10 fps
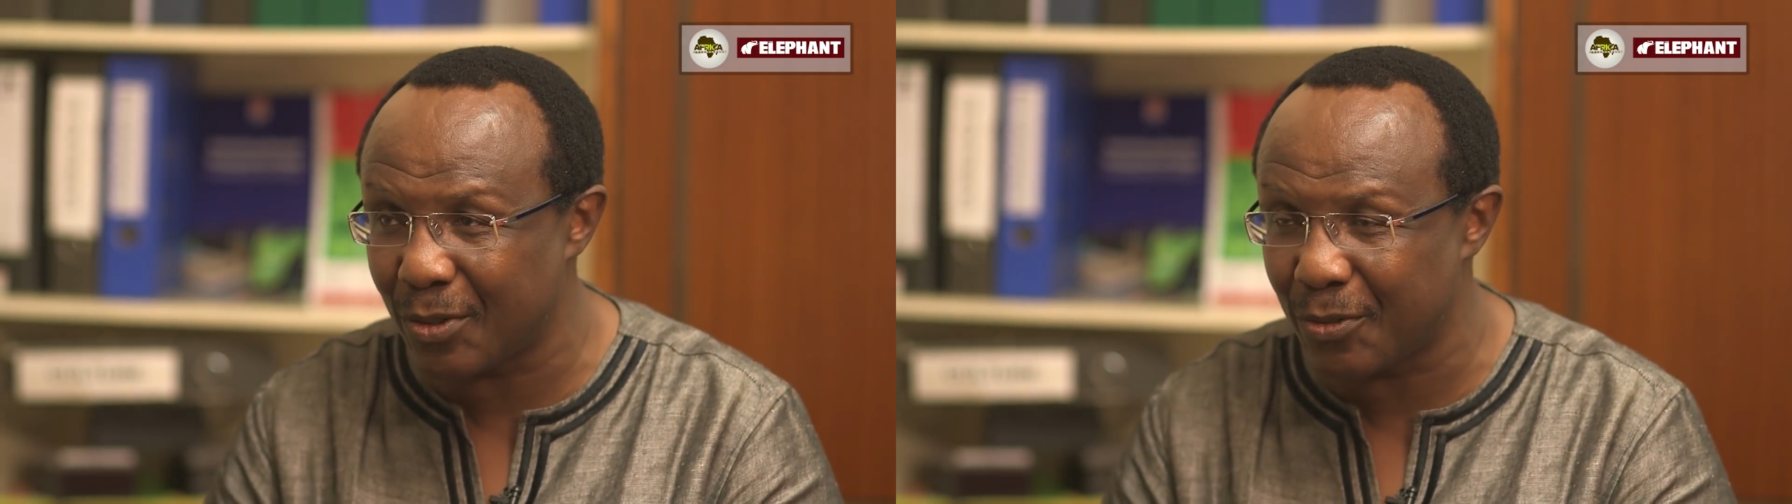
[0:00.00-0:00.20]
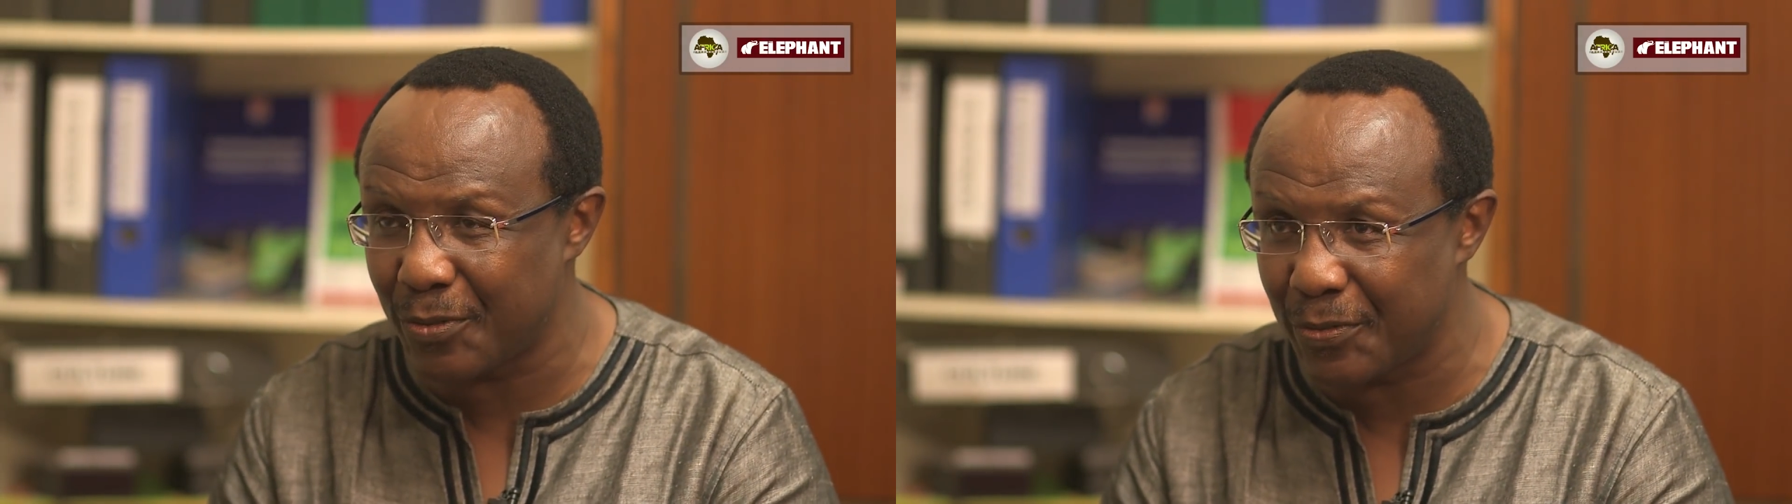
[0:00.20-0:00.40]

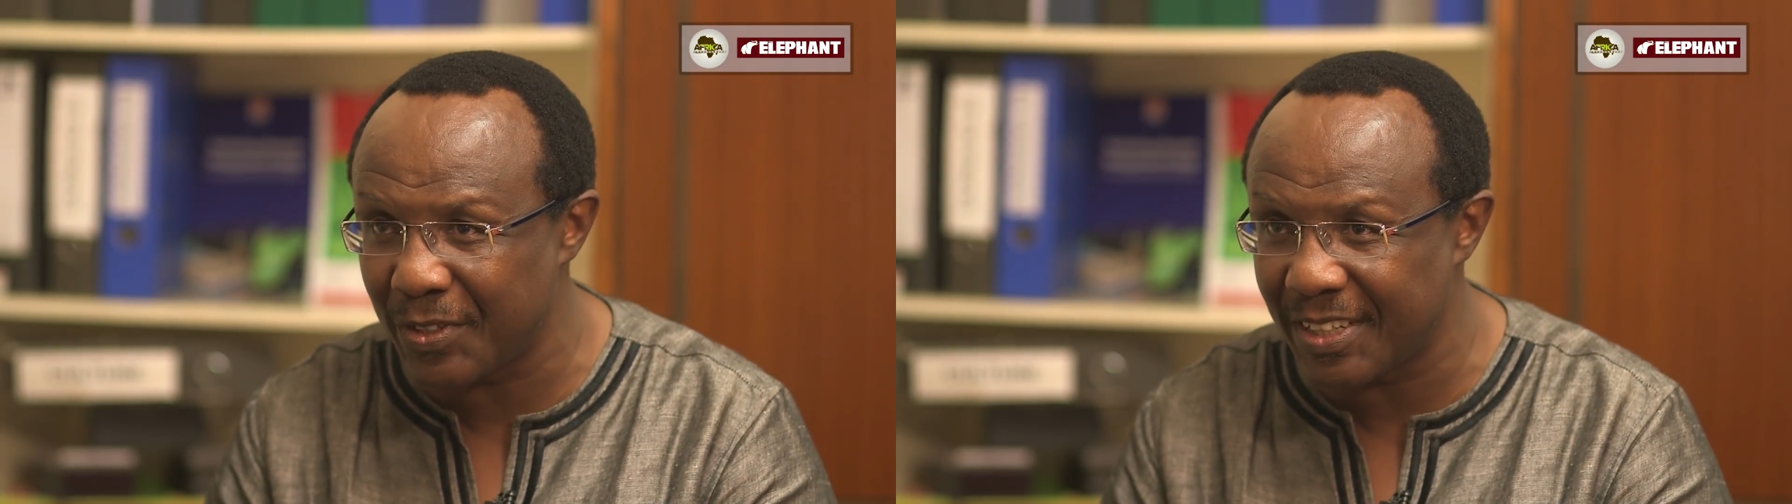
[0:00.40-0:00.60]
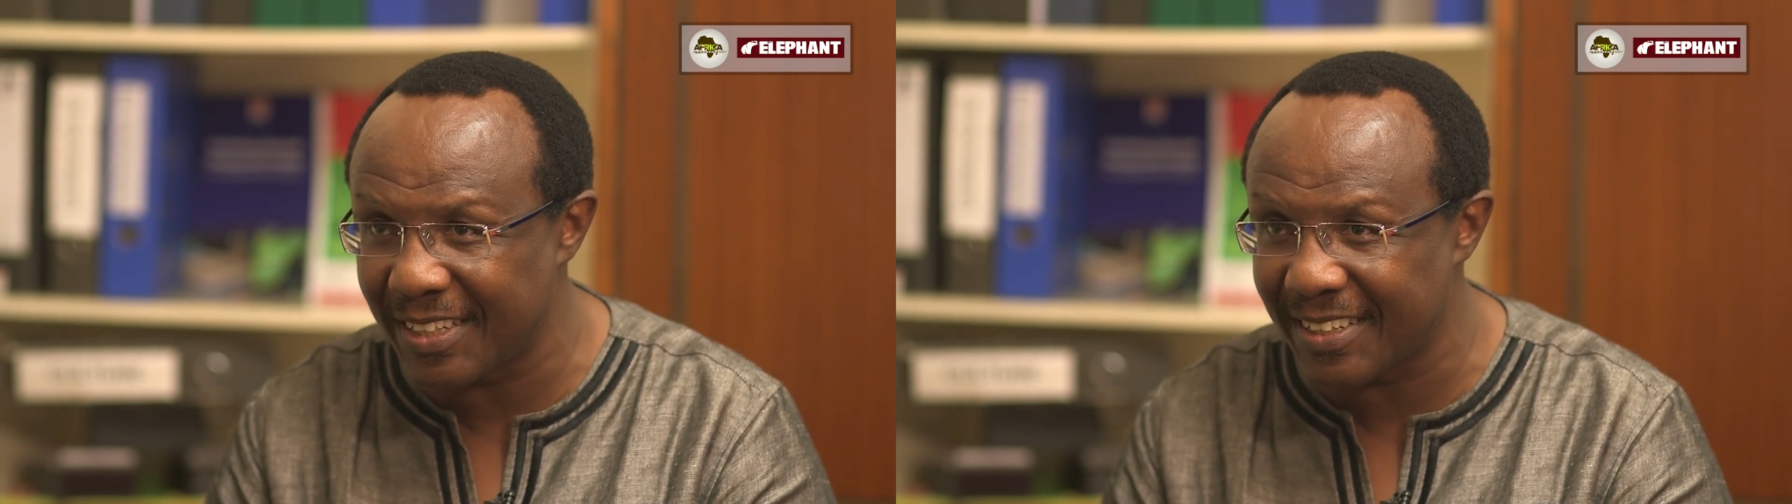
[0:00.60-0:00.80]
sort of
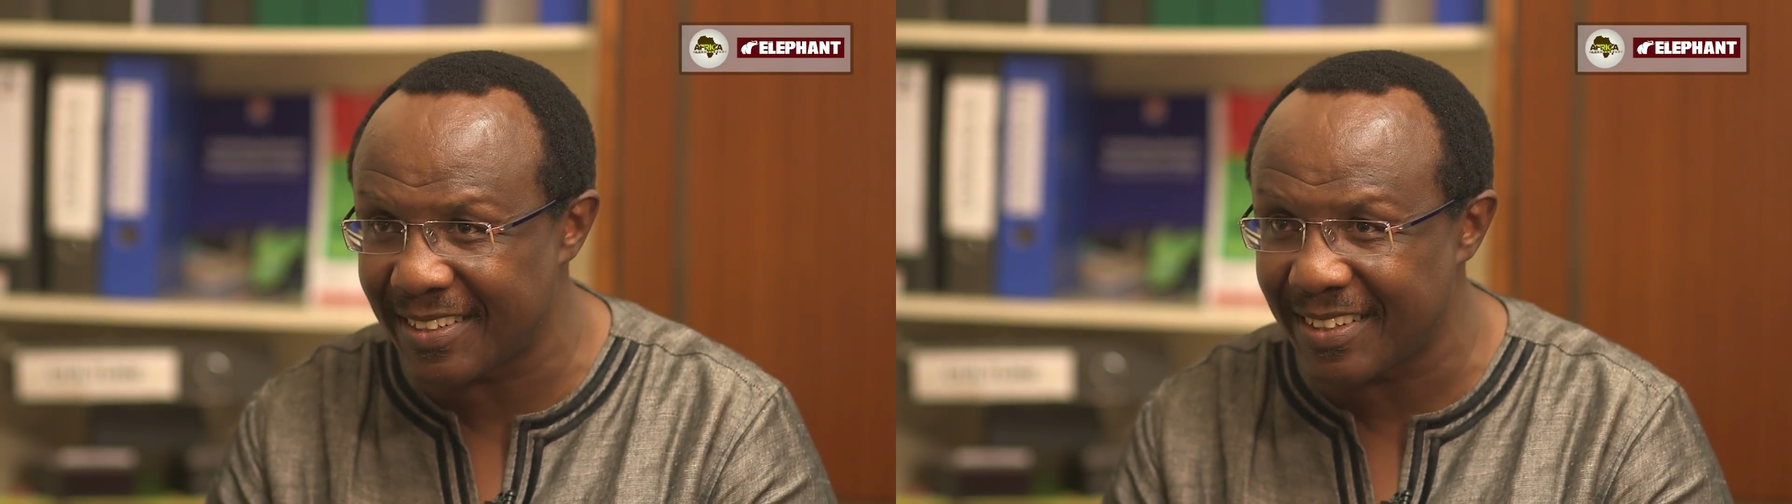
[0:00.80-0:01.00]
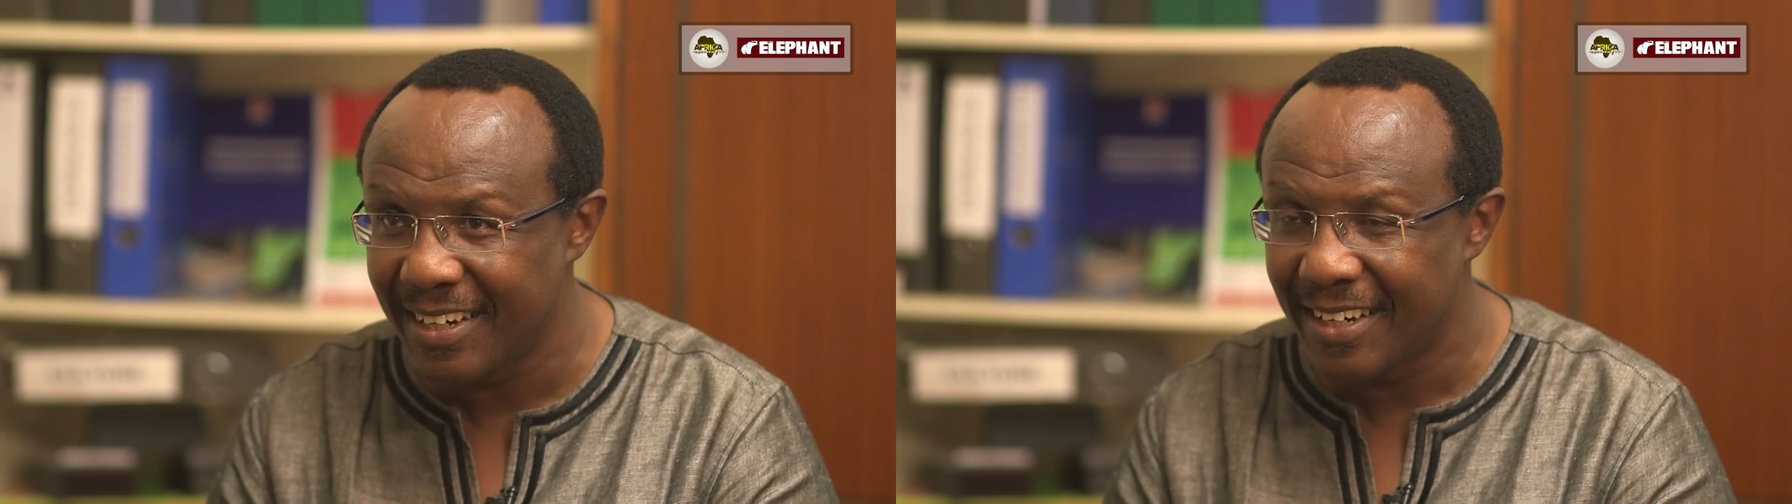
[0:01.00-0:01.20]
50 years